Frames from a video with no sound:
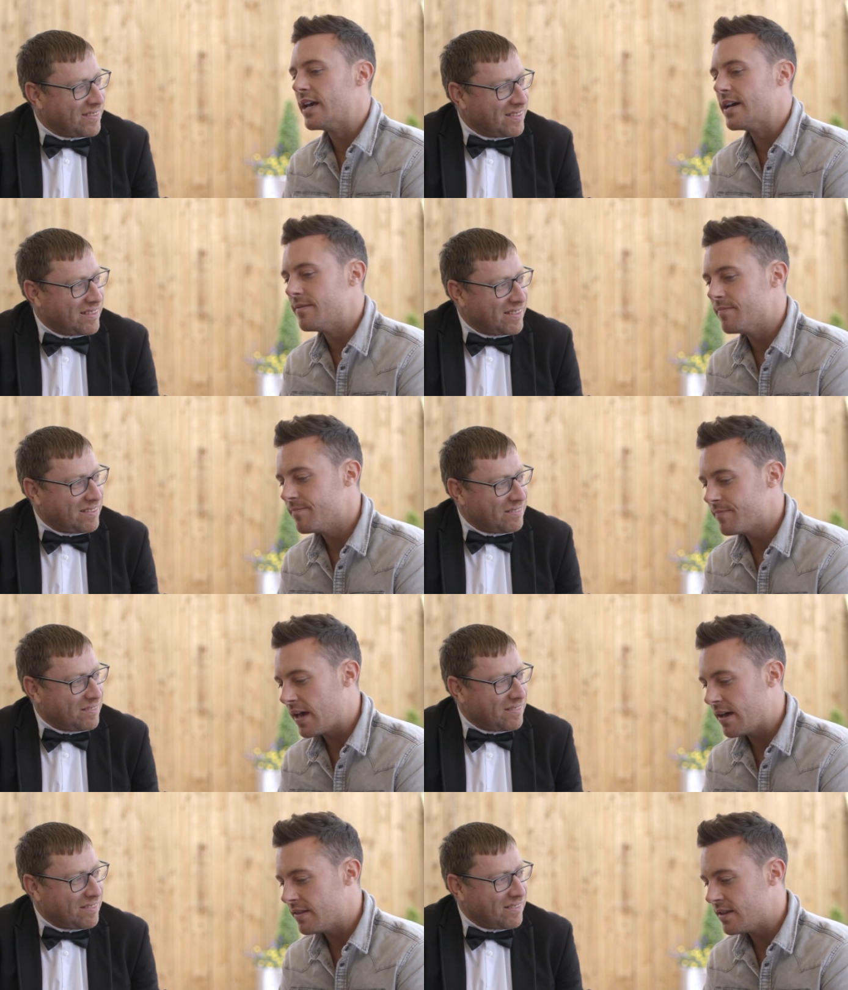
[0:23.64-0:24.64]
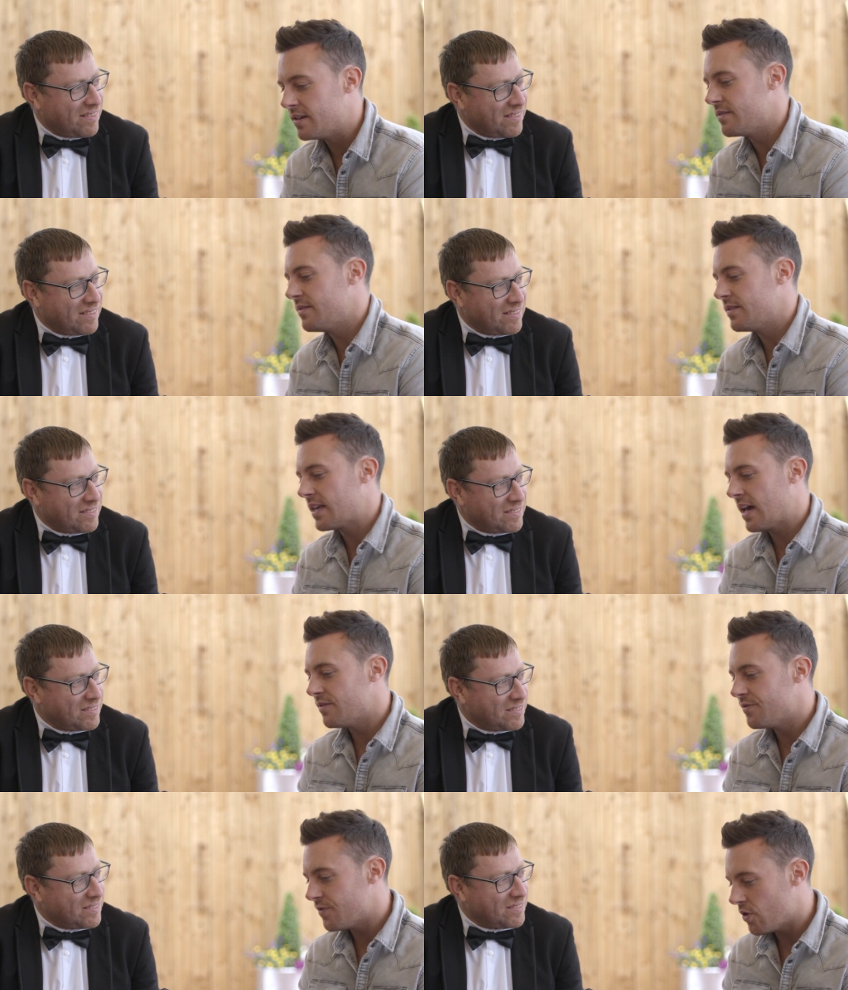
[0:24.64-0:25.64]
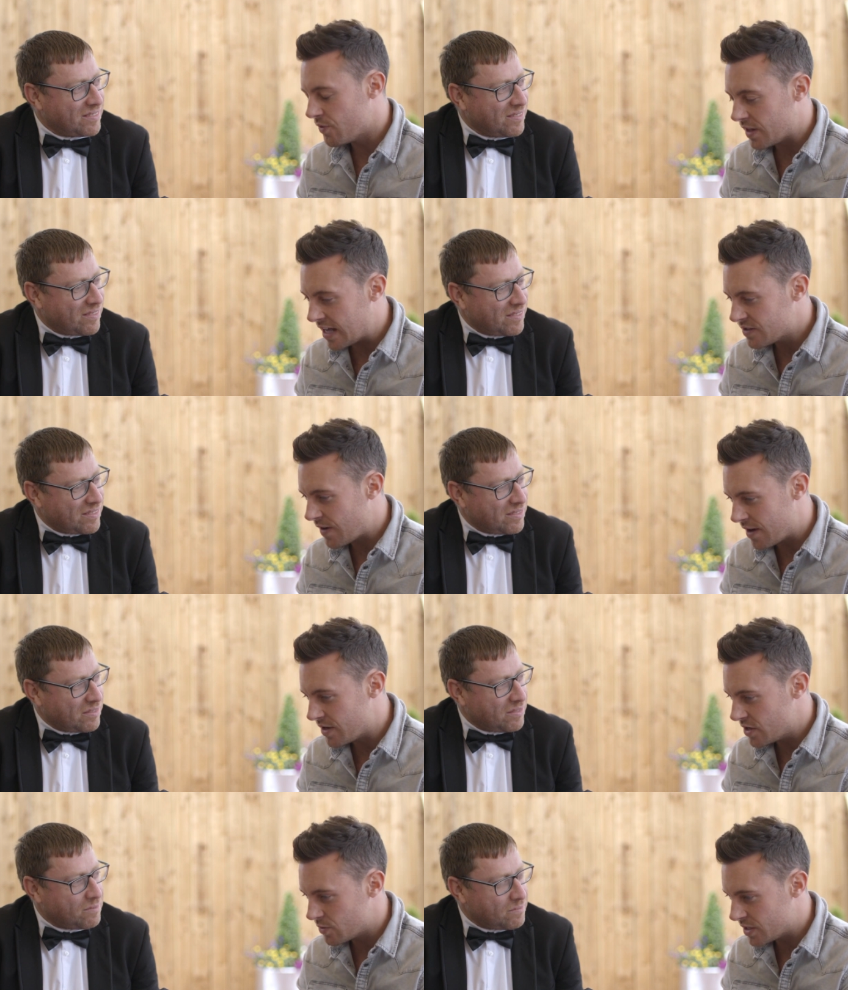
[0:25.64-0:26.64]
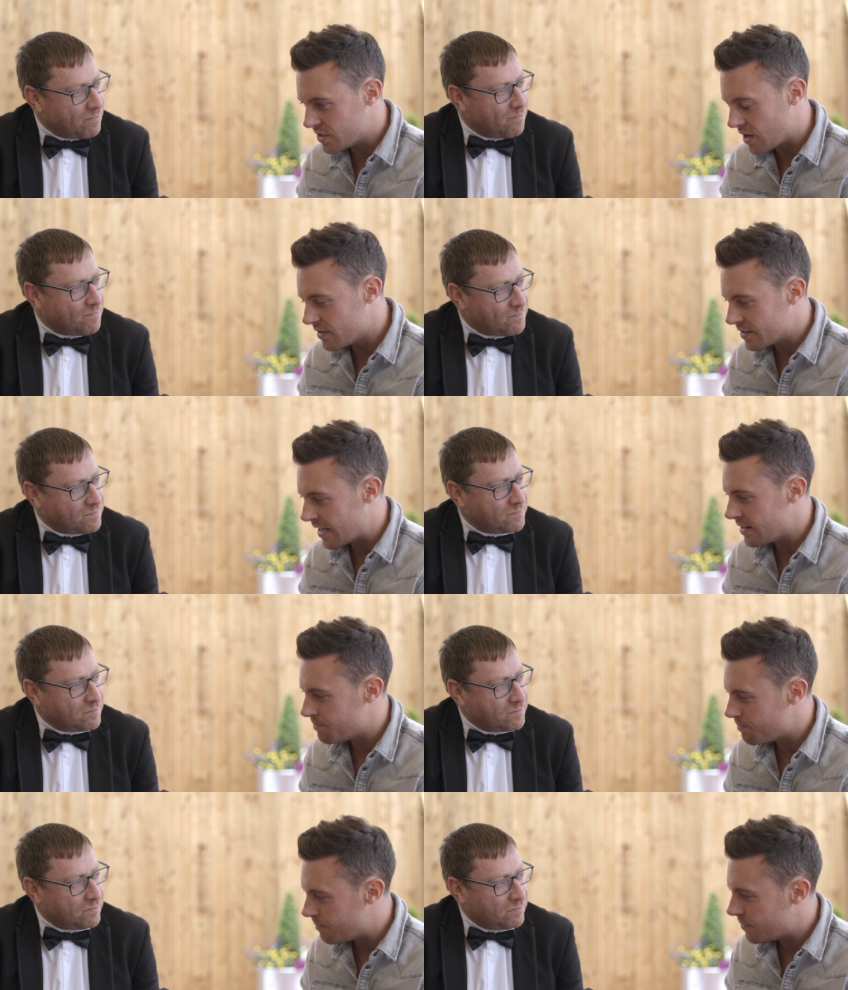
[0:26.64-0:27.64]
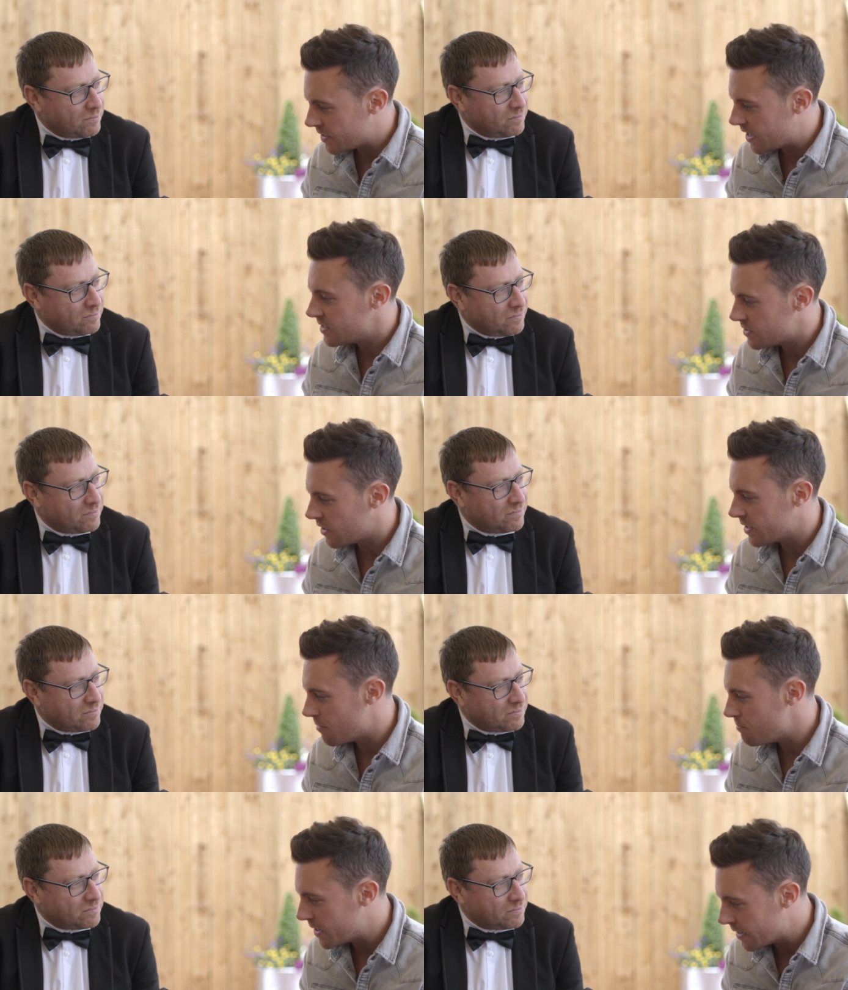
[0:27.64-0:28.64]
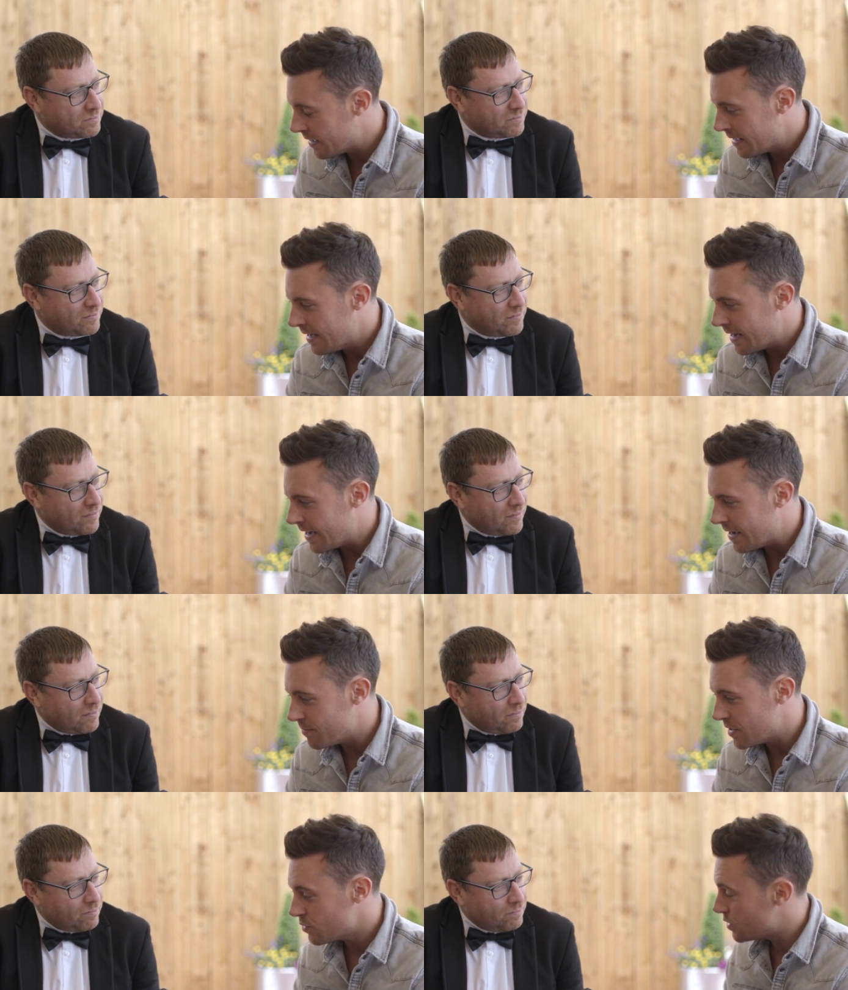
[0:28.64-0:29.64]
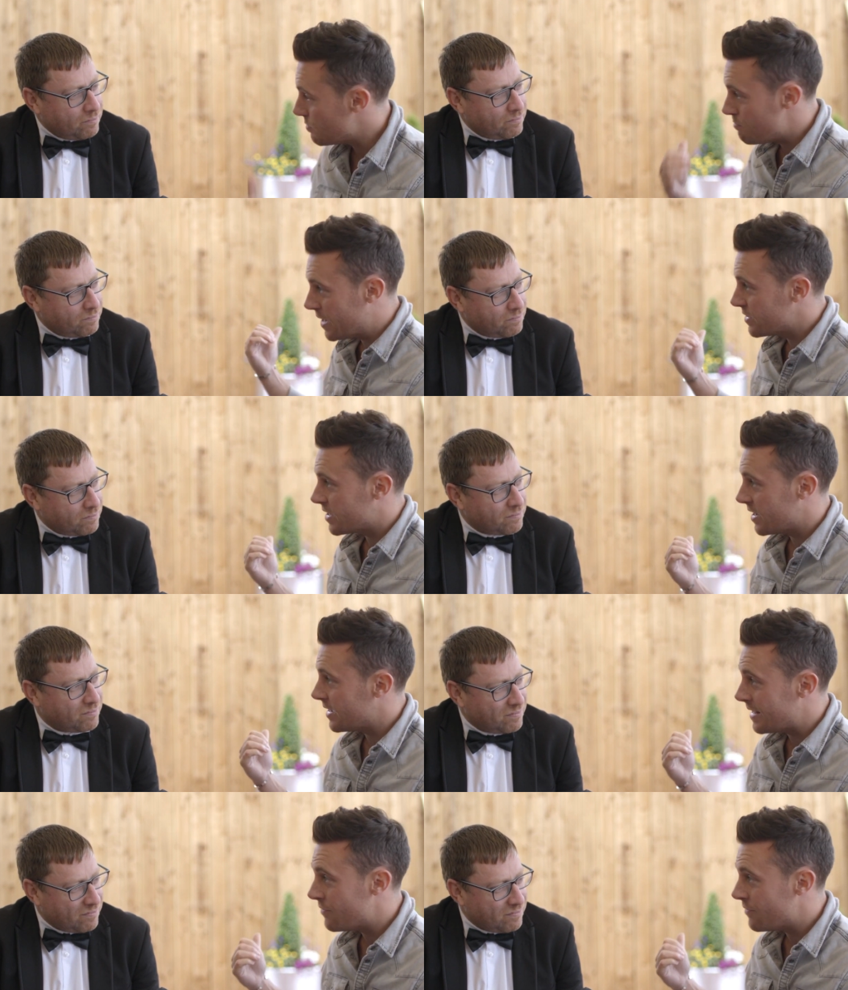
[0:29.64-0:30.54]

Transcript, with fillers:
Speaker 1: um, and uh, kind of over the last five years, when I started getting the gig started getting bigger. Um, this was the biggest gig I'd